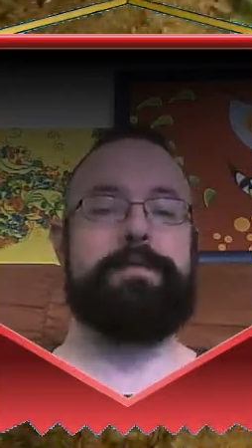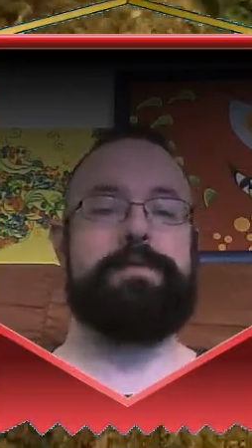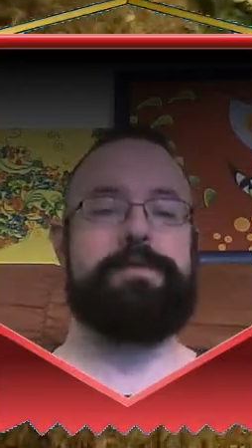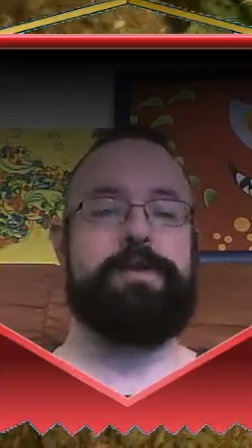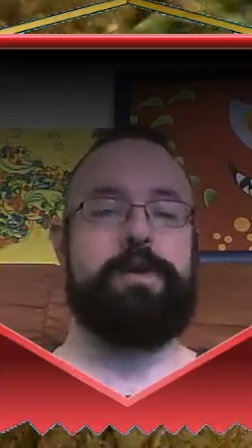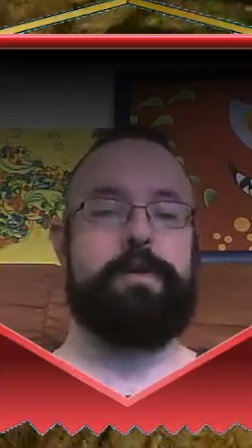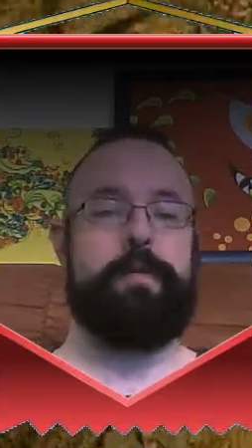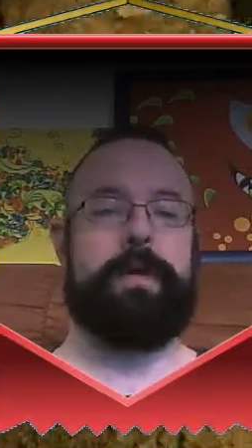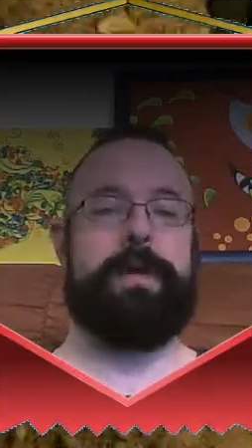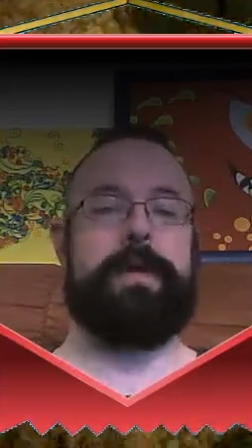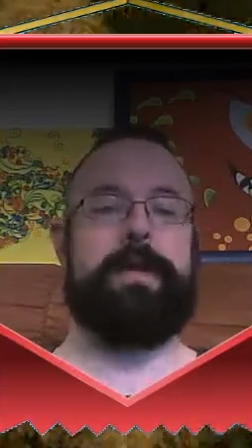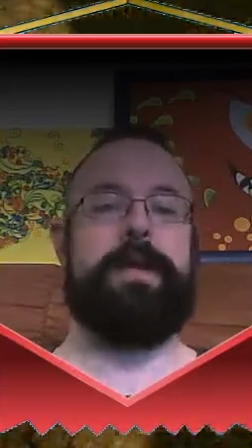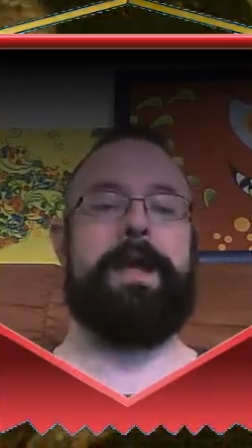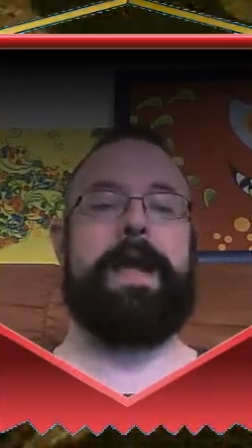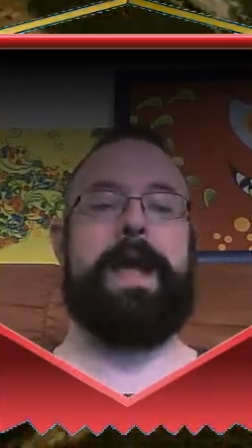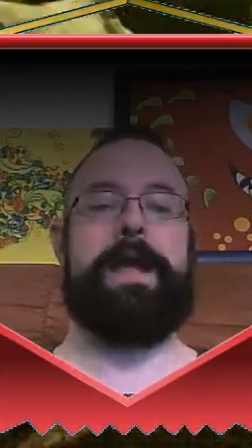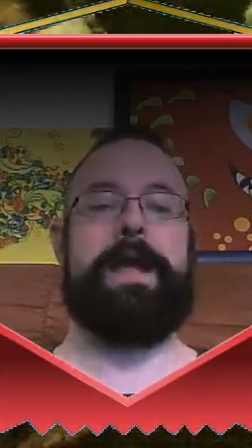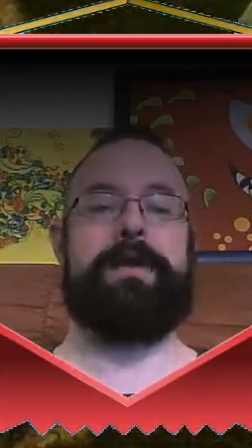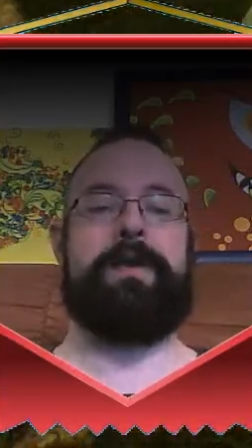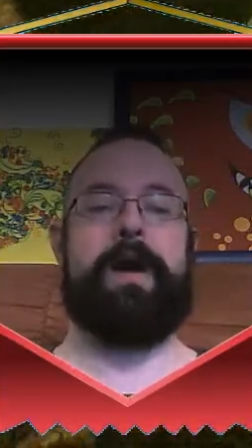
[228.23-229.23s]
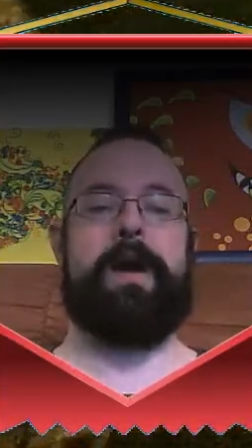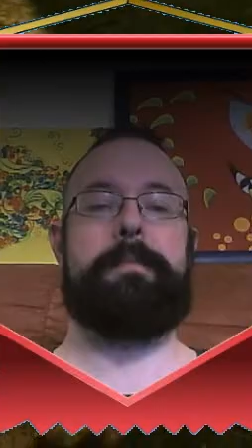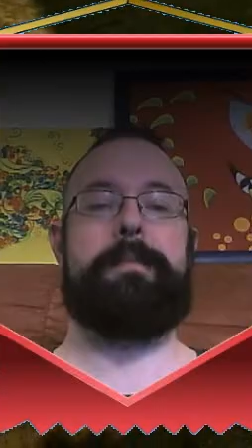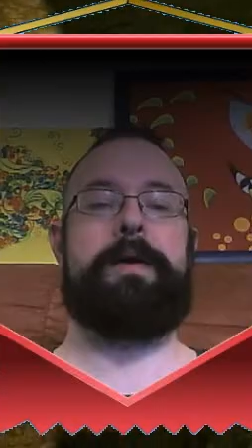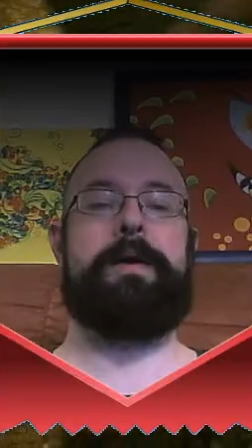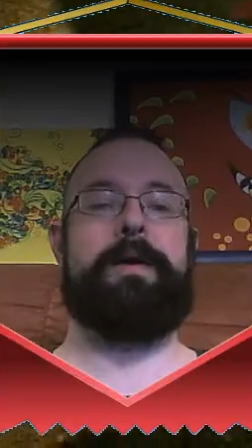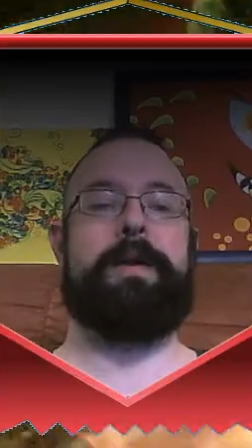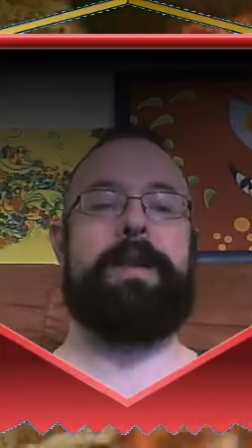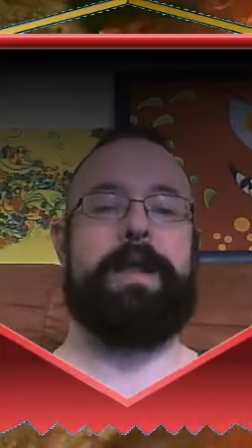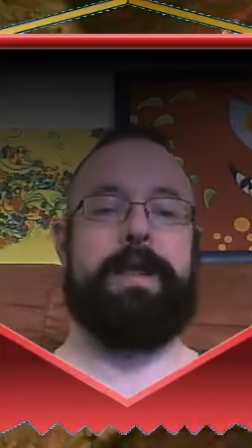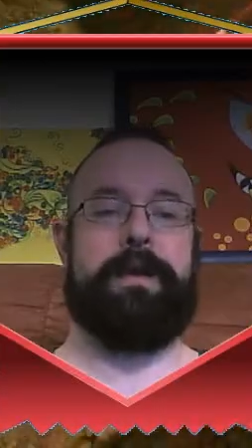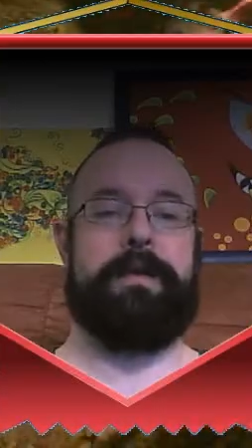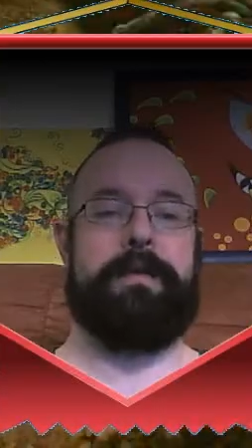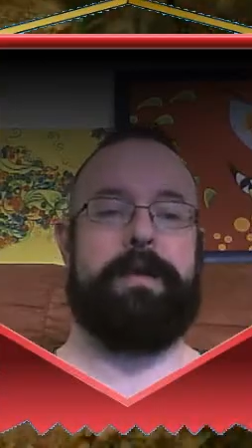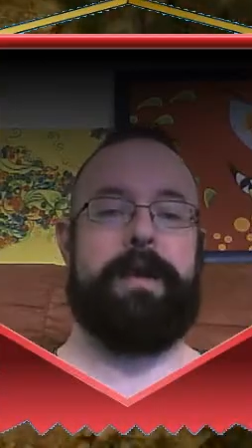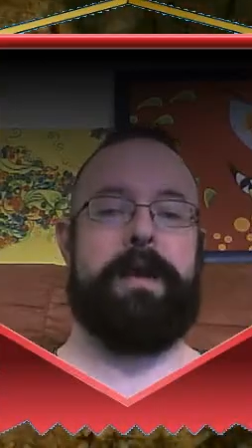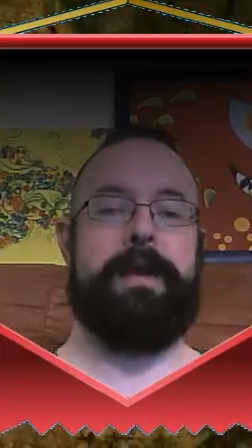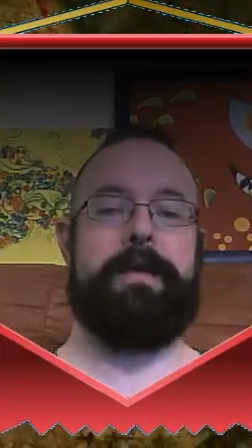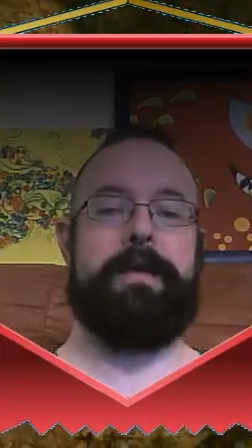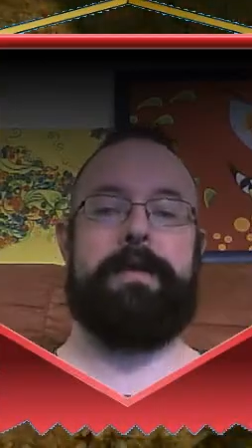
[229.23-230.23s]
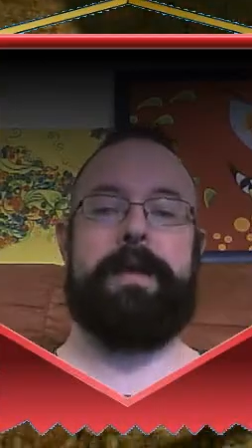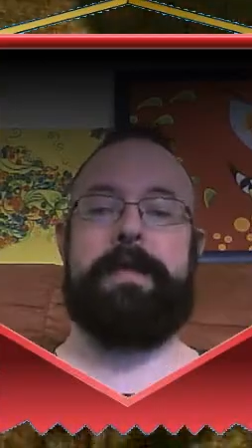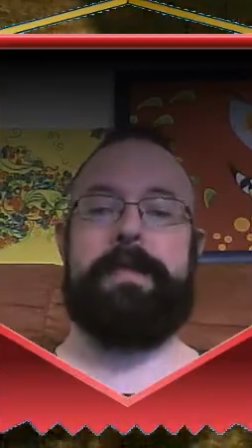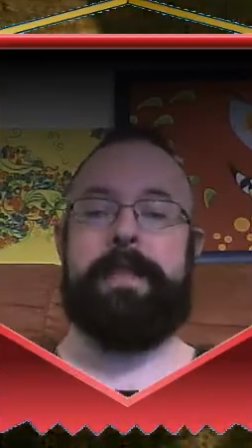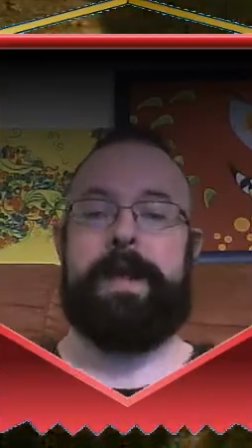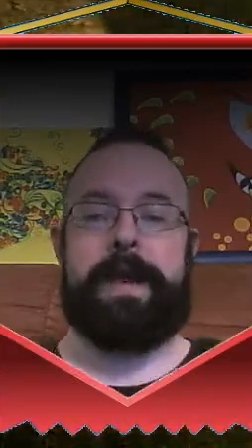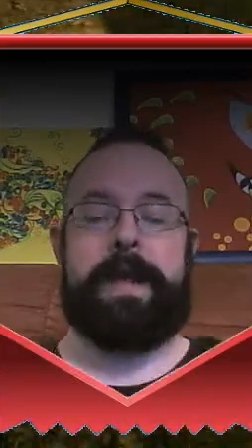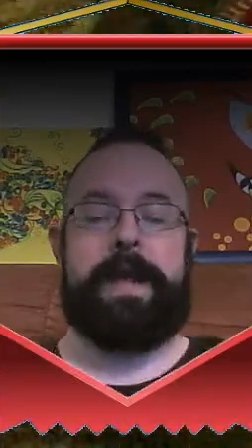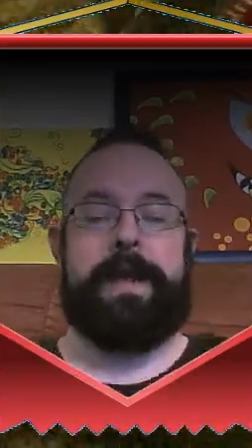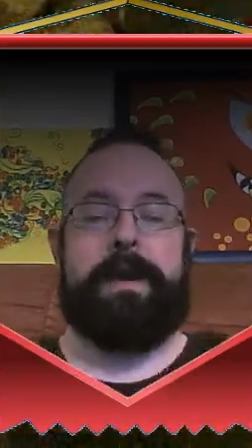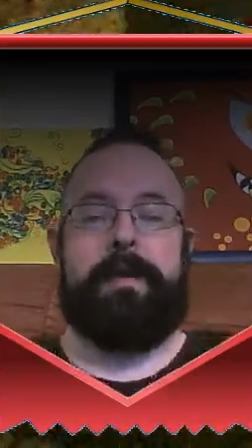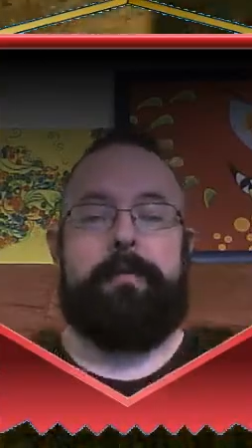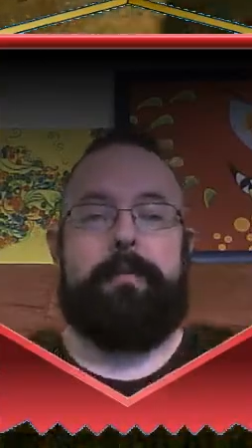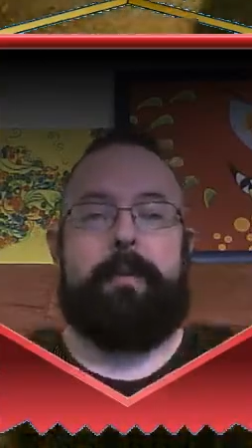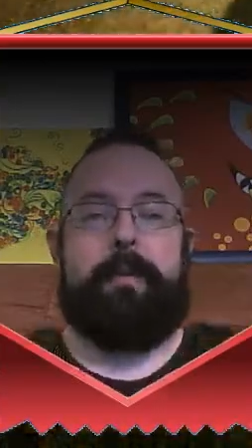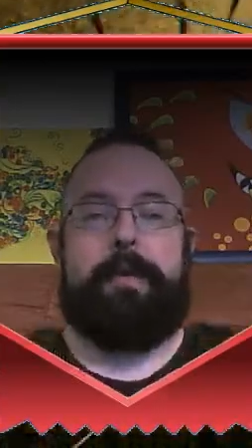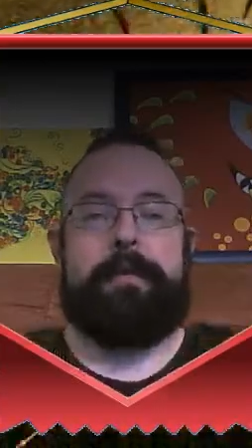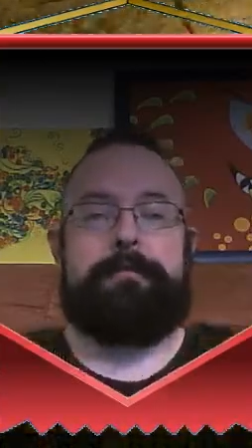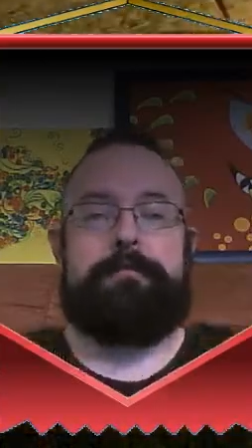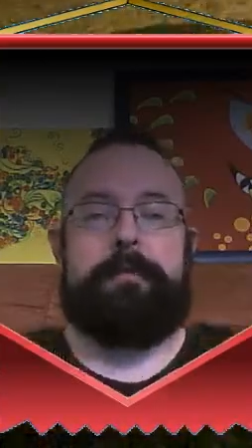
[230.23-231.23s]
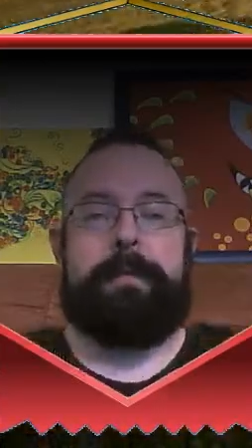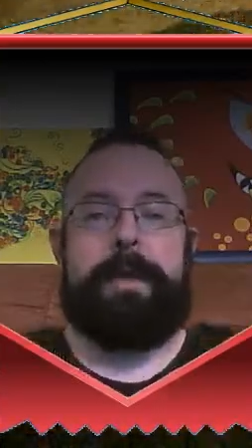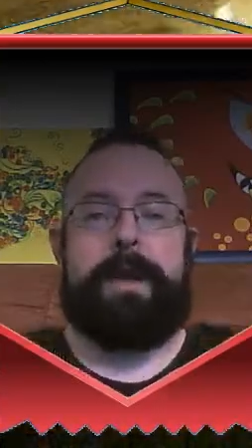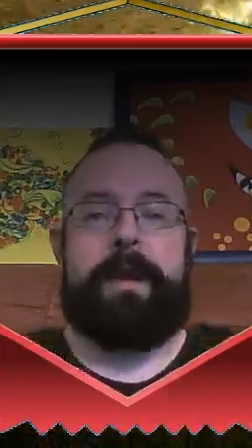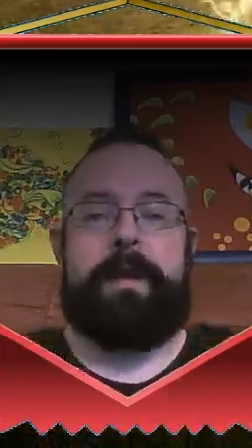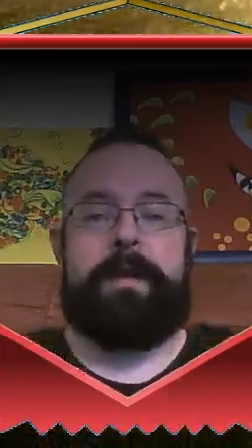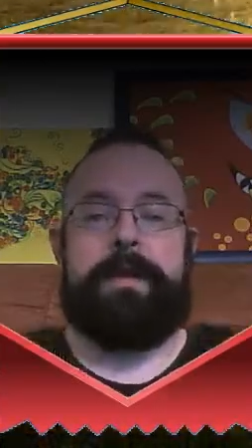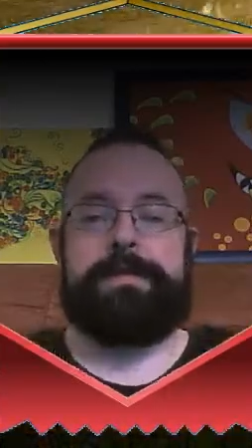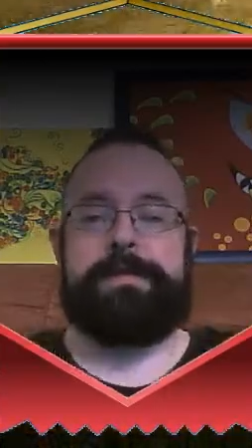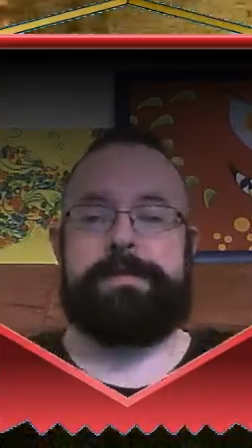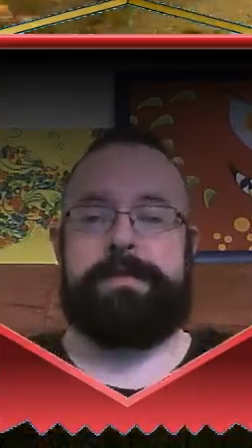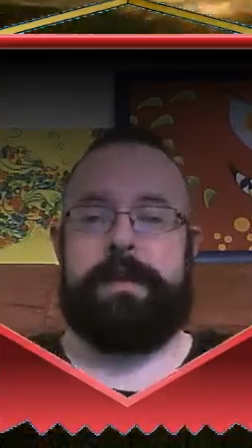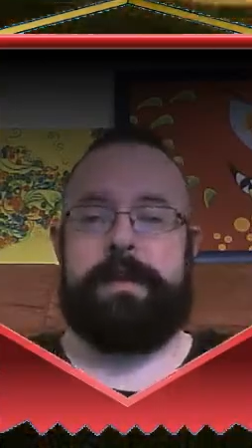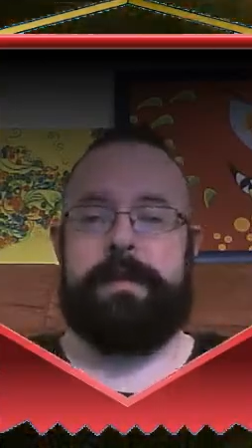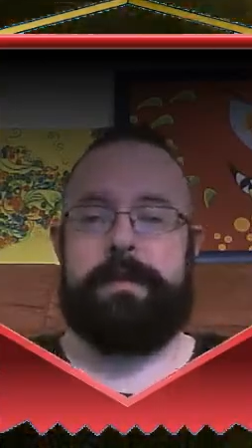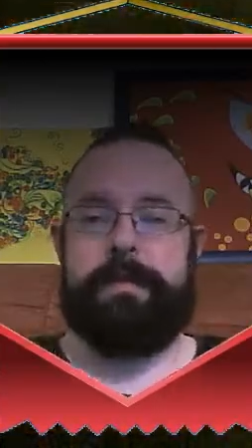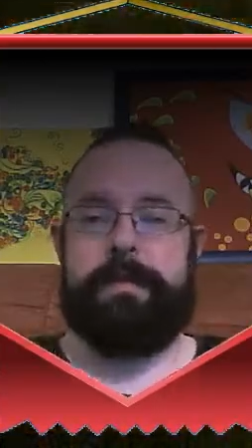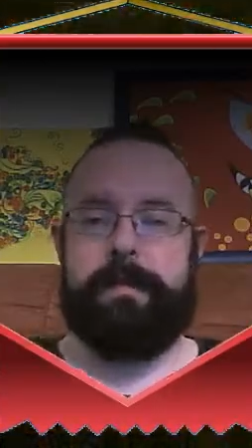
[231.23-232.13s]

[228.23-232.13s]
doing and come clean. And then I got a reward for my honesty.